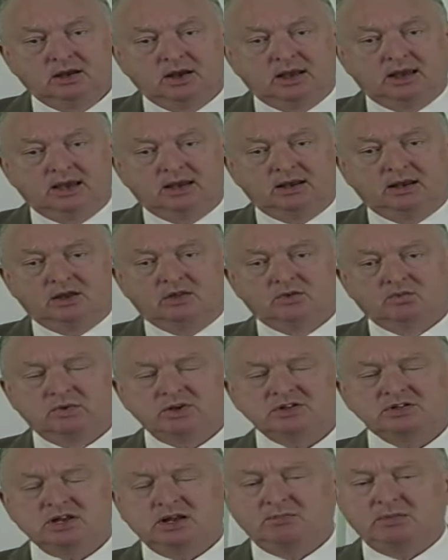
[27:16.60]
And the
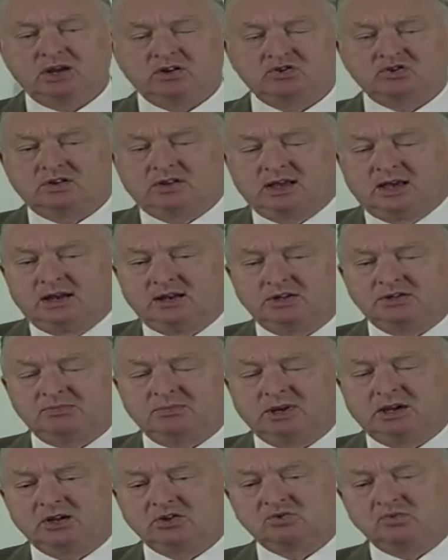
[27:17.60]
reason I mention that is
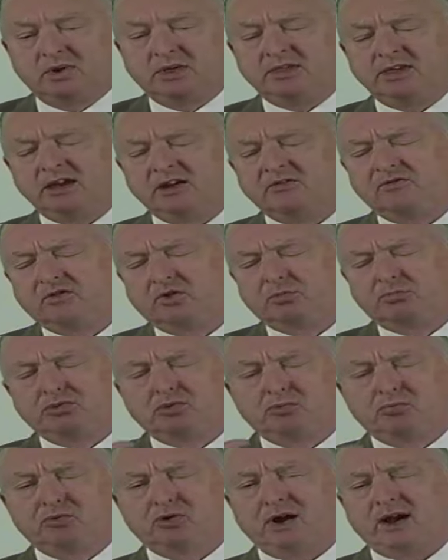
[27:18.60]
because we think for
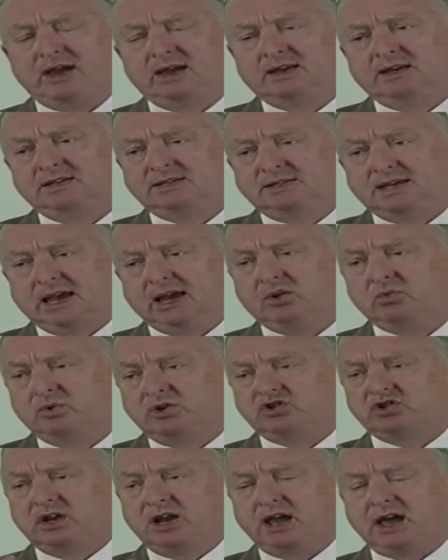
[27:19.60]
propriety's sake
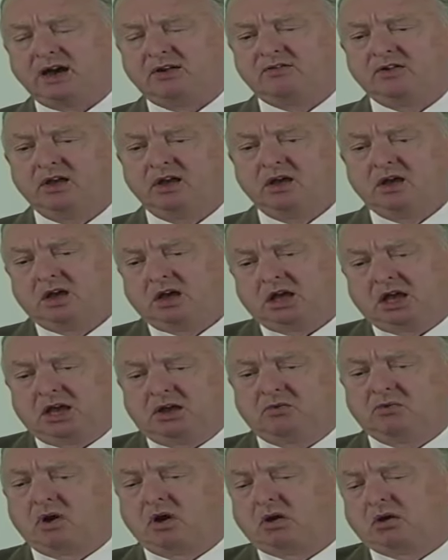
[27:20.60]
we should have
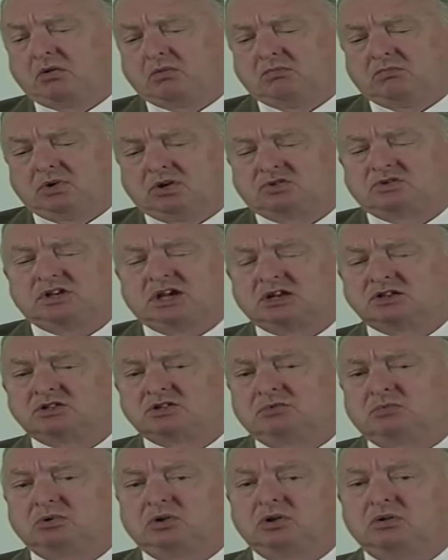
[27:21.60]
a
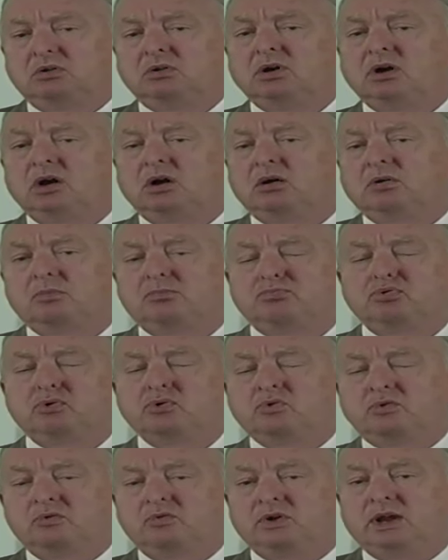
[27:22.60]
sensible,
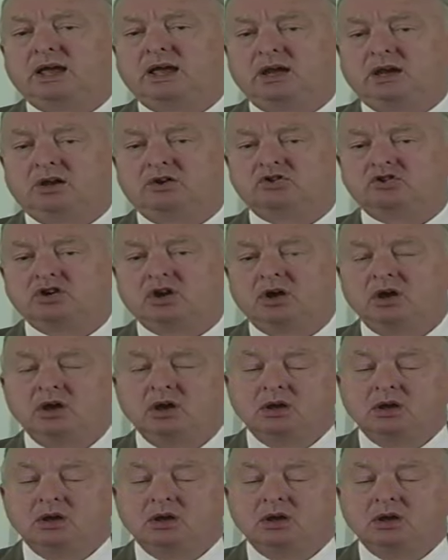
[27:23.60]
prudent age.